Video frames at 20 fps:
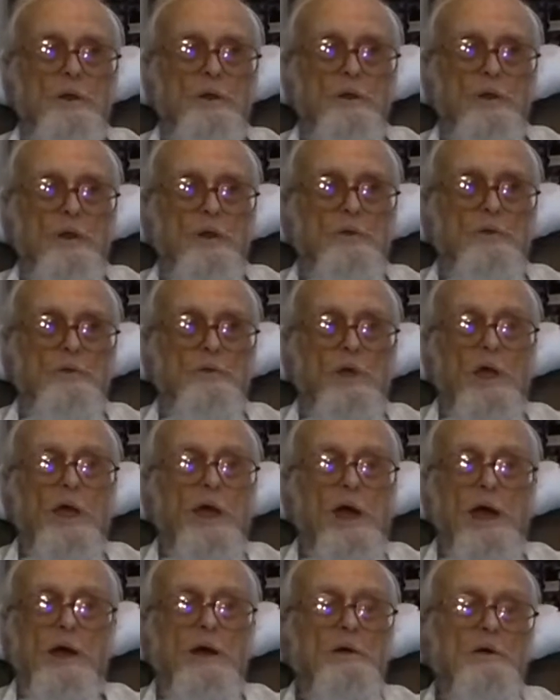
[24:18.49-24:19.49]
And
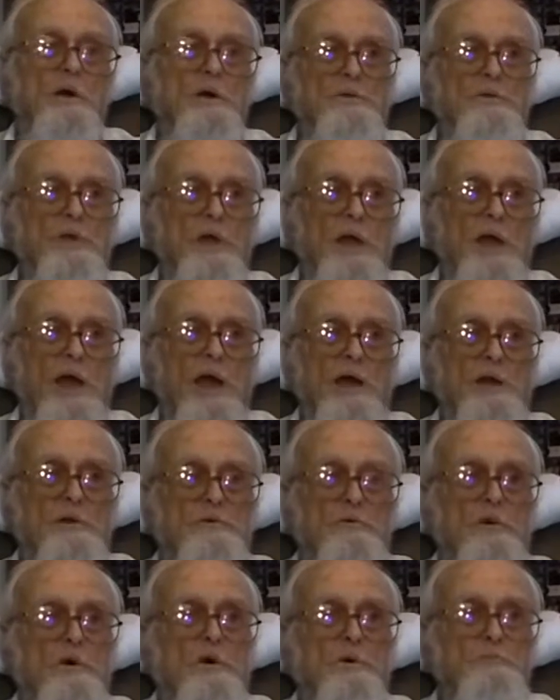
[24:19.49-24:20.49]
they
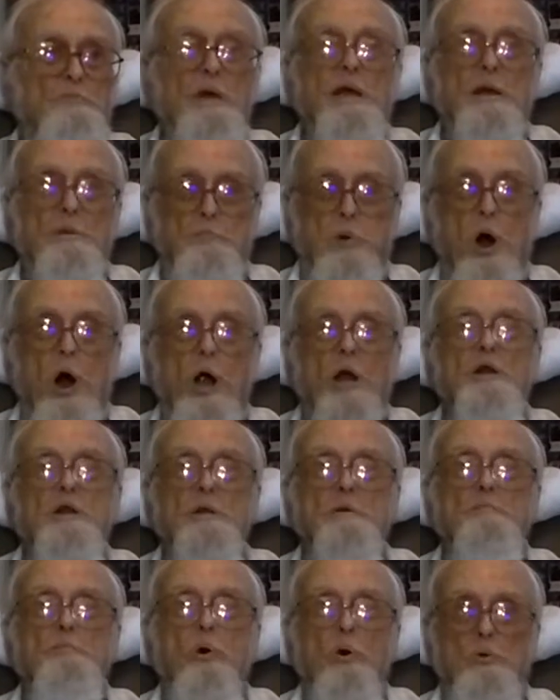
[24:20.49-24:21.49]
had big
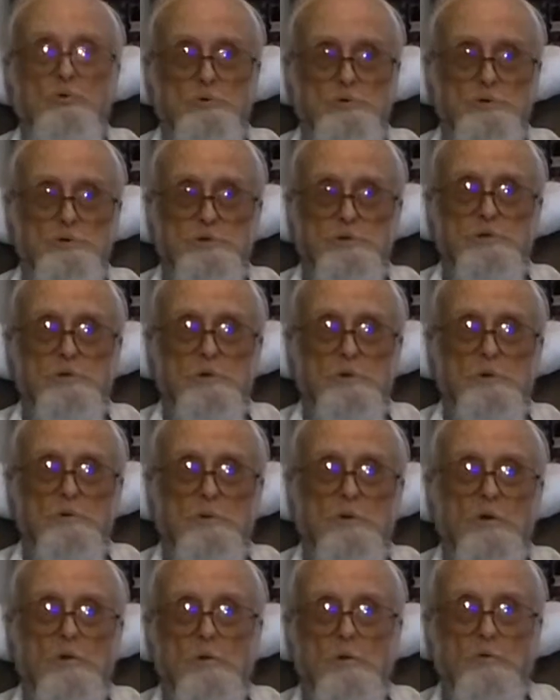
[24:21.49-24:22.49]
party boats,
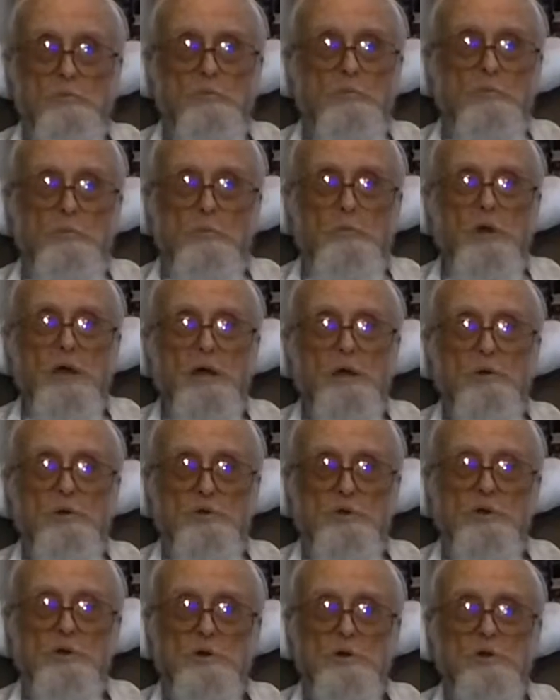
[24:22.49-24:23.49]
big
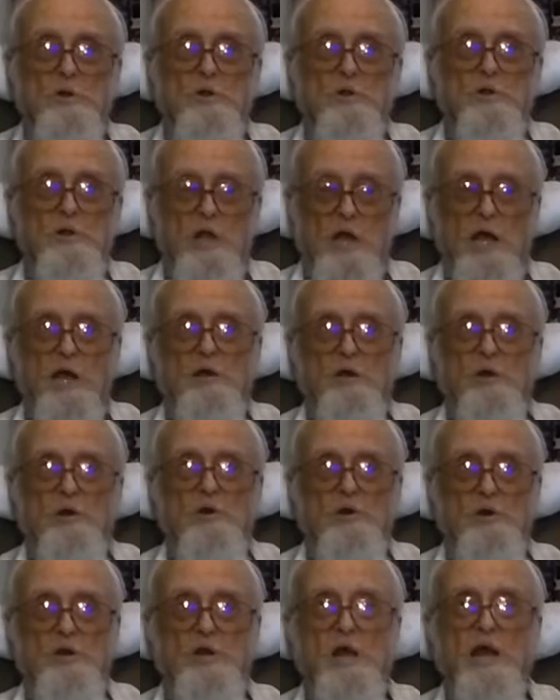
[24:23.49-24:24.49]
that
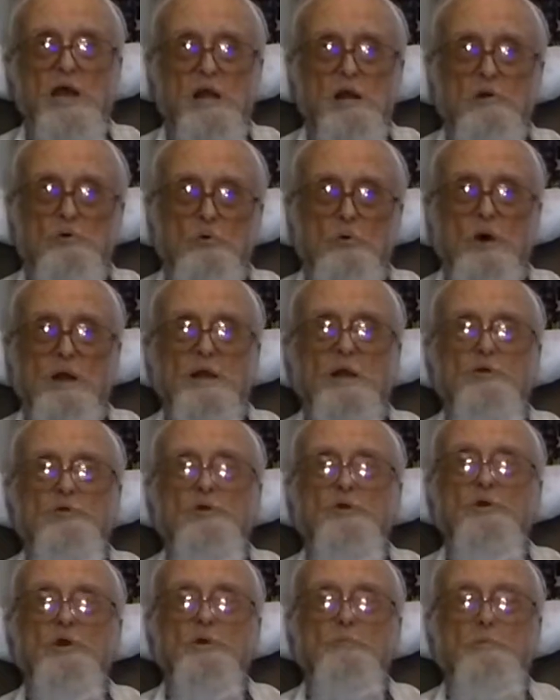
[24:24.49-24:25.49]
could take 20,
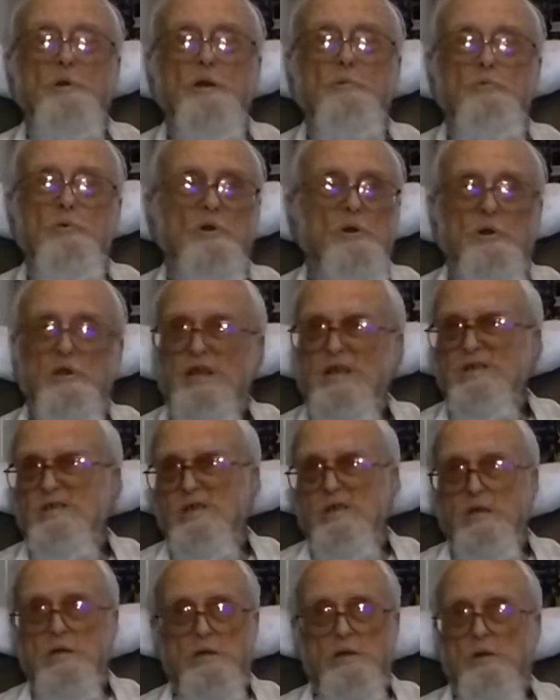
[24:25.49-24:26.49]
30 people
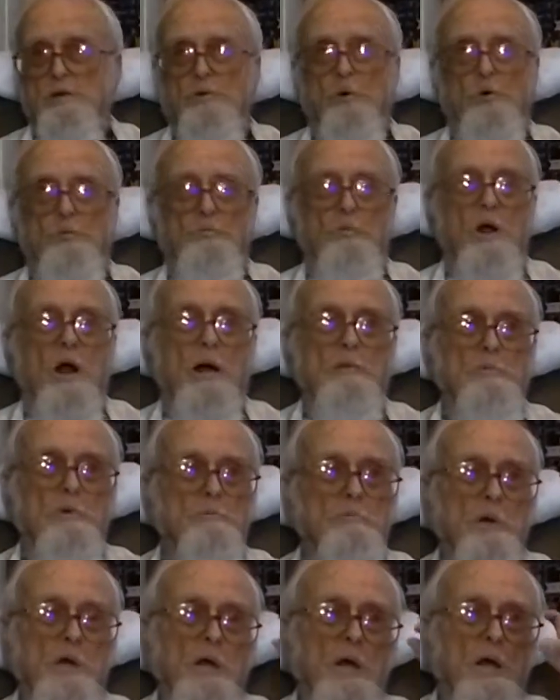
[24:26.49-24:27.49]
easy, no
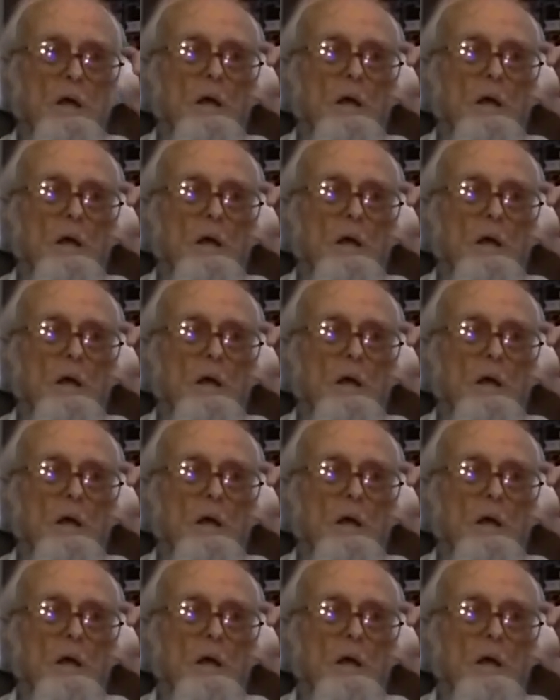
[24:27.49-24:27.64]
problem.